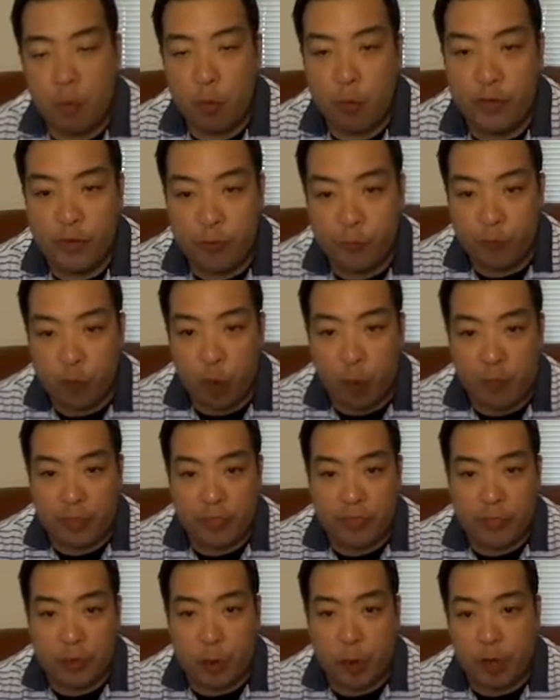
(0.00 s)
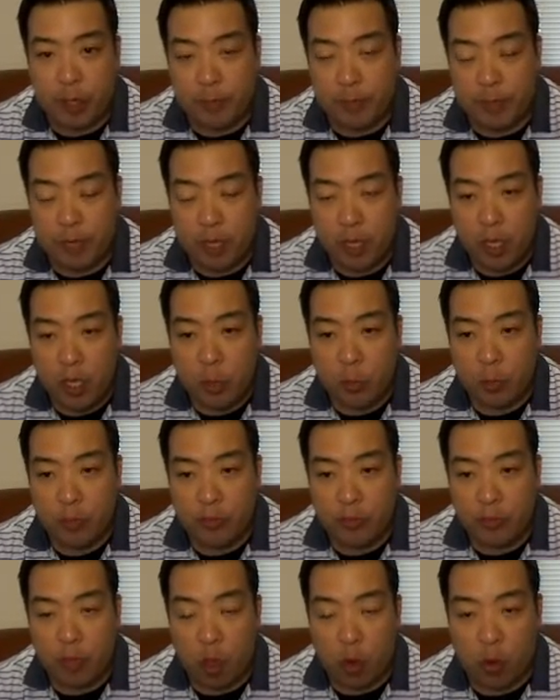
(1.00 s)
recent form at 30%, but
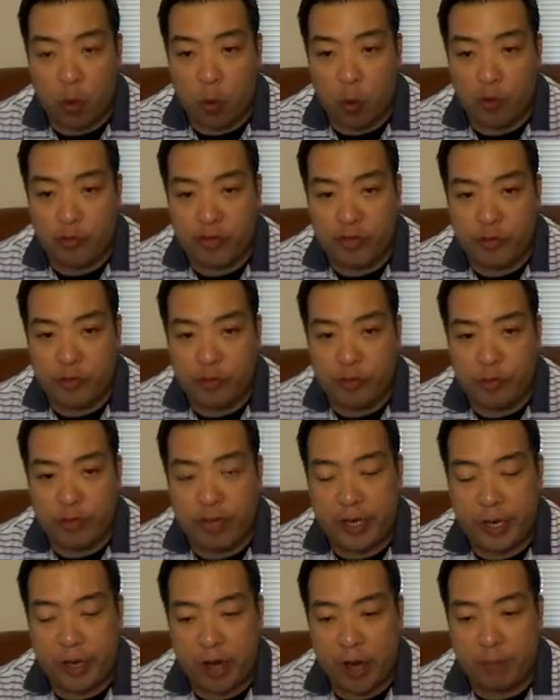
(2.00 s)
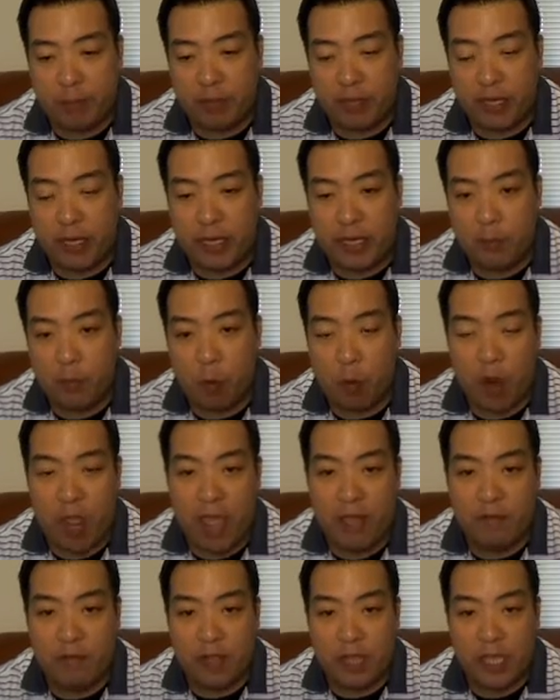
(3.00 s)
with no course history here, I'm leaning more
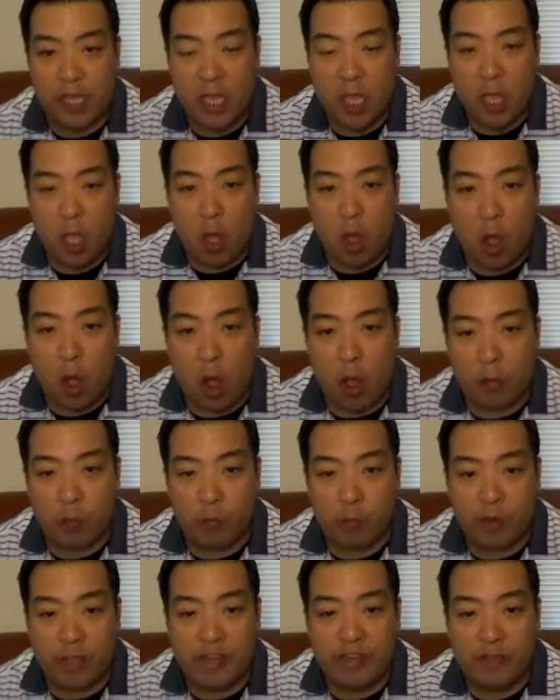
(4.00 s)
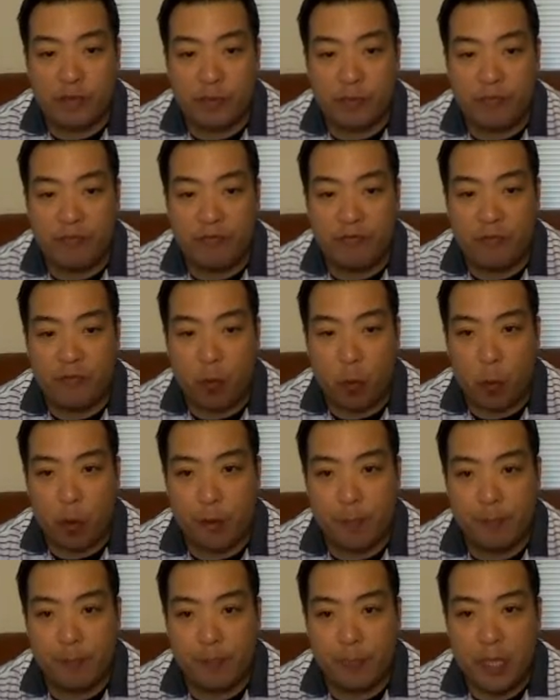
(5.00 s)
heavily on recent
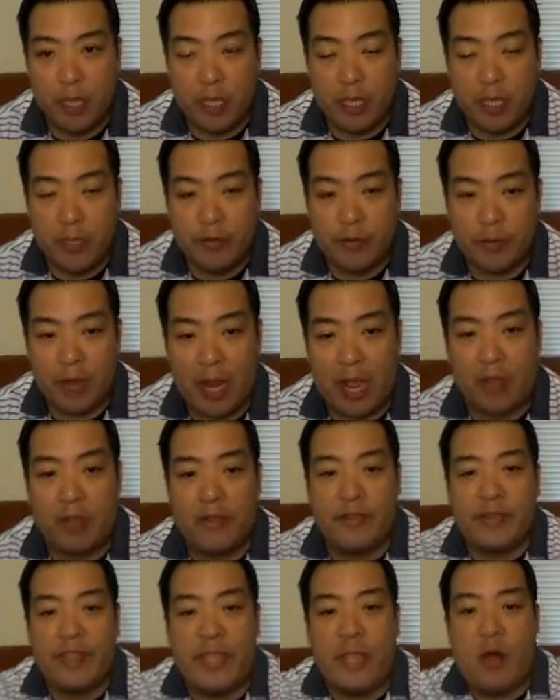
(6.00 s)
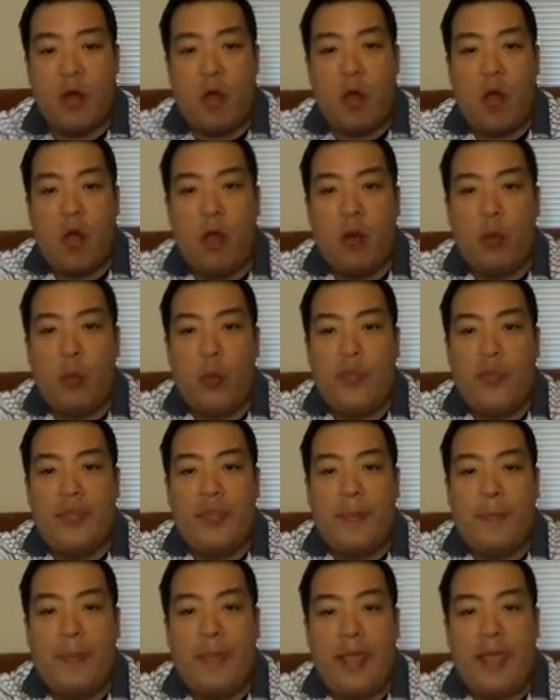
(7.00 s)
form. So now, let's get on
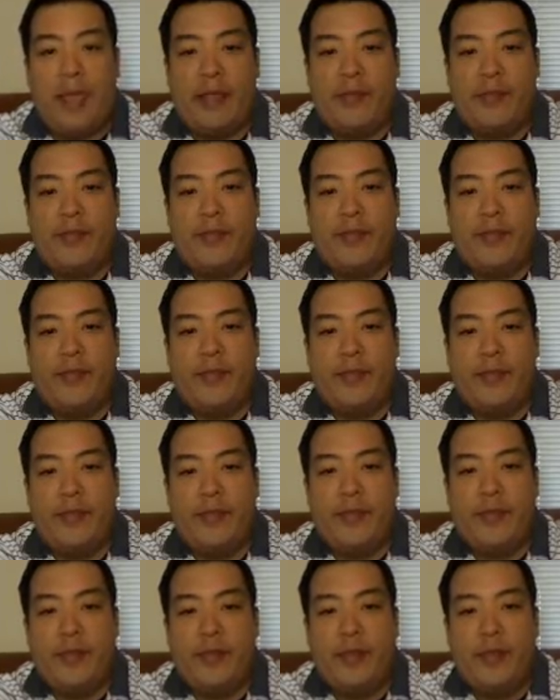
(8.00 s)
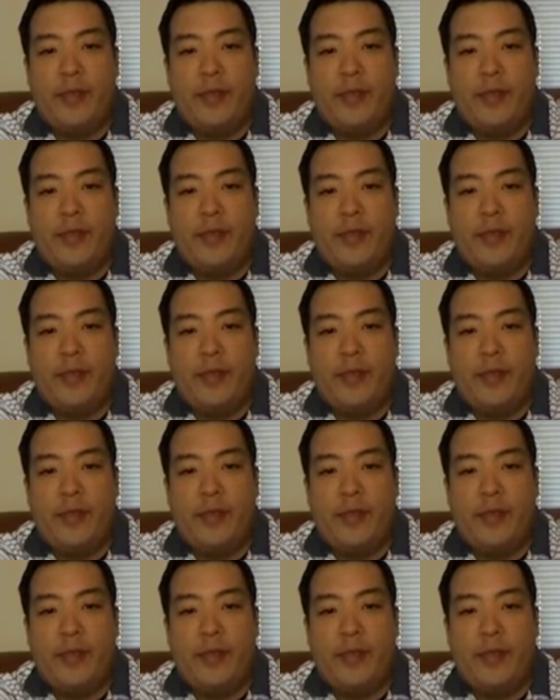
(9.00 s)
with the picks.